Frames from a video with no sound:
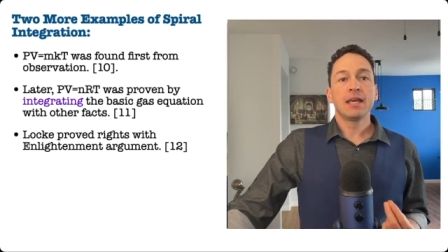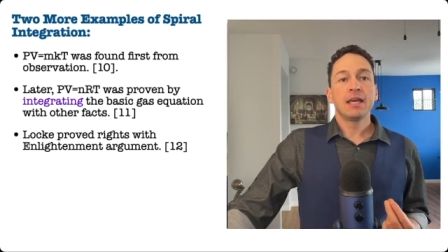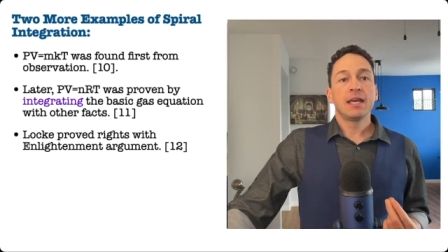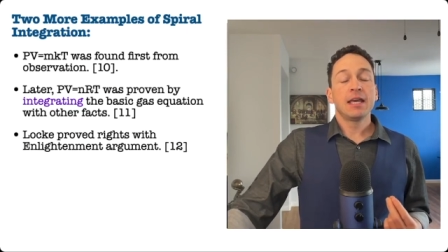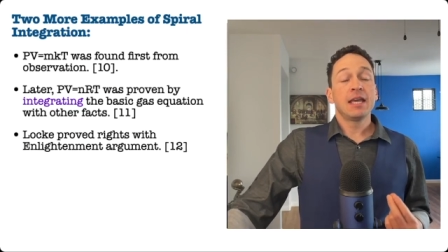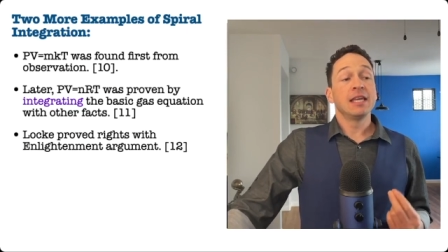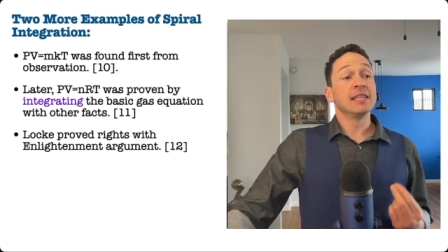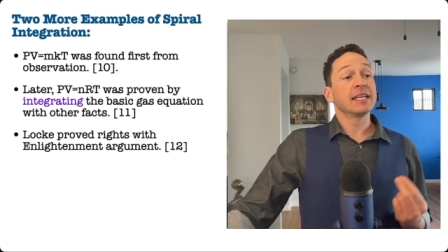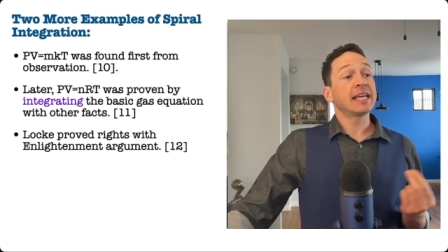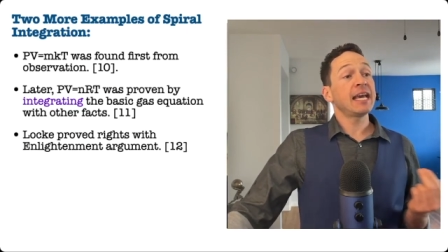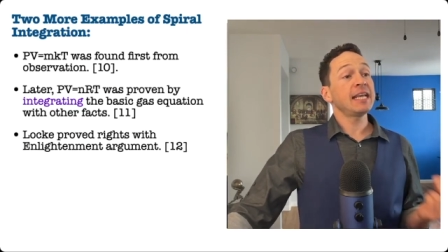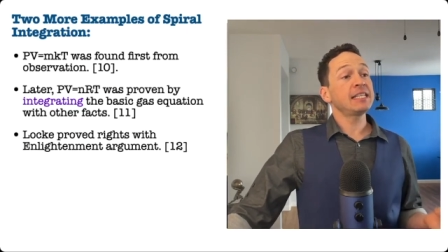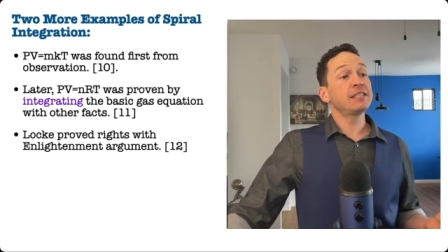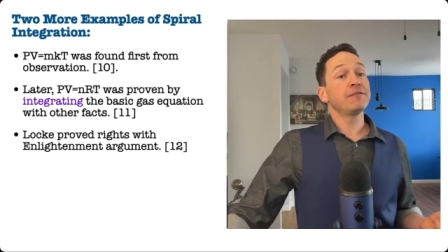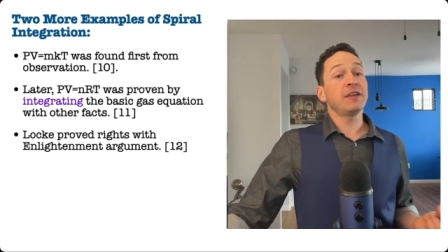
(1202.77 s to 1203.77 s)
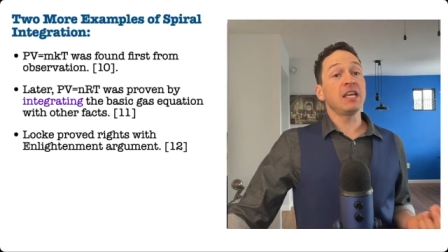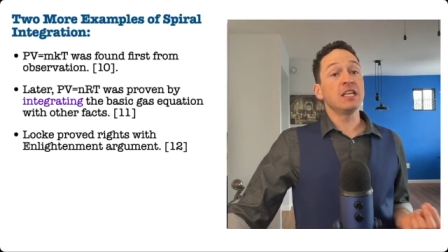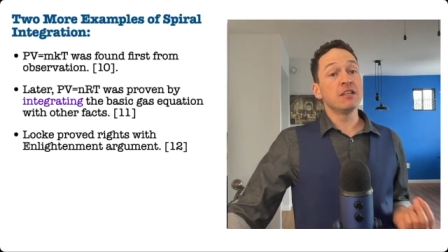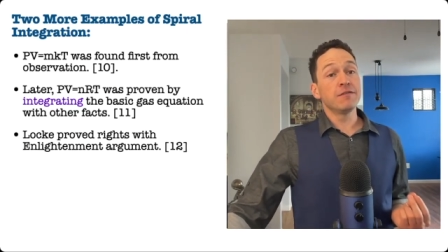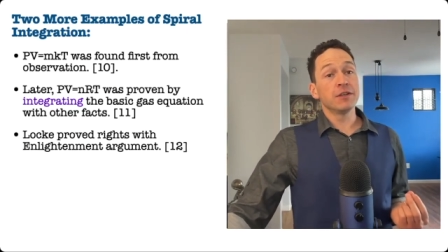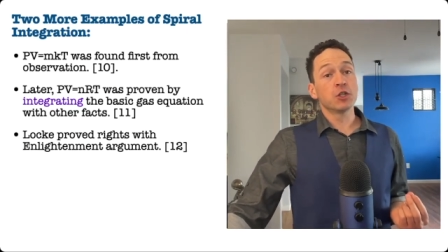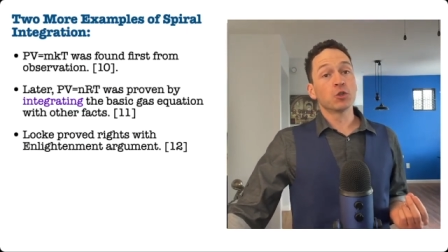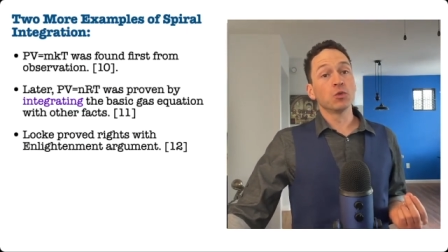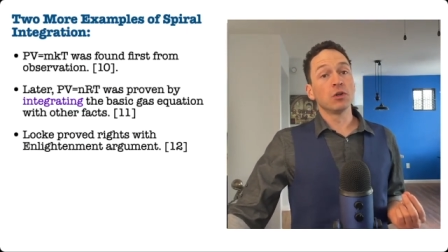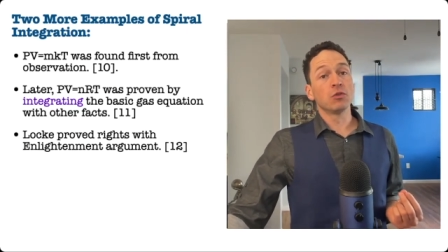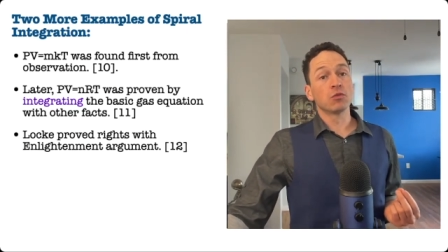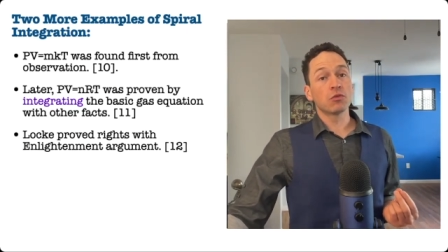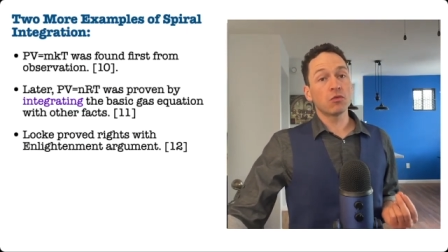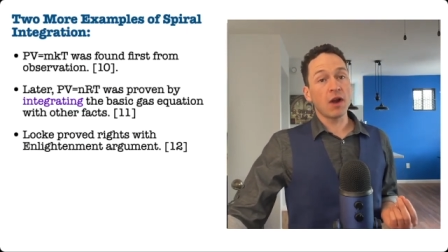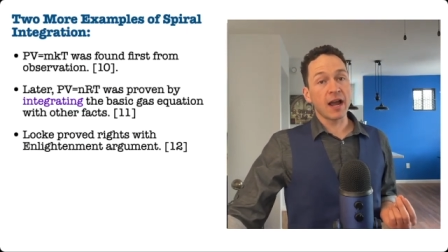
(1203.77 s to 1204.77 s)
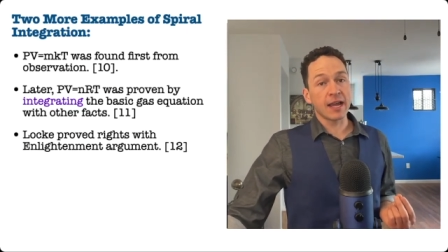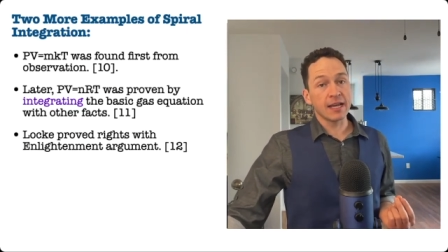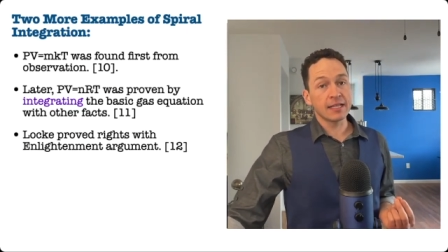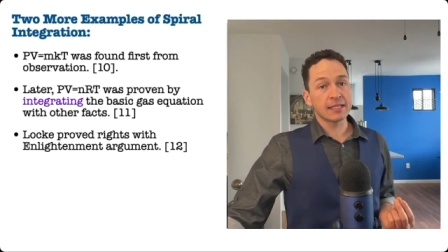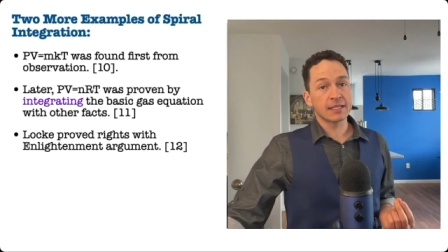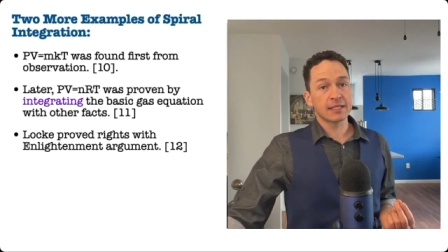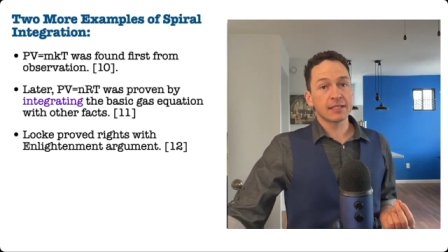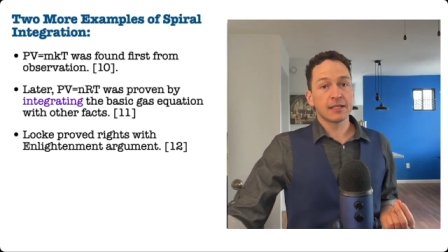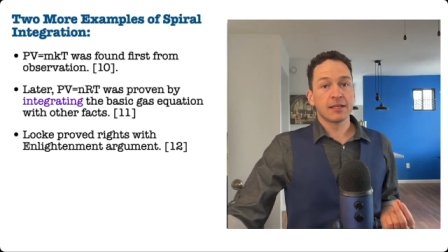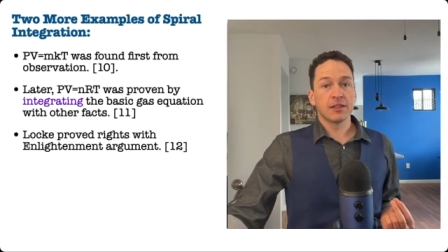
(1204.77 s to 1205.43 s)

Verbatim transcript: In the case of individual rights,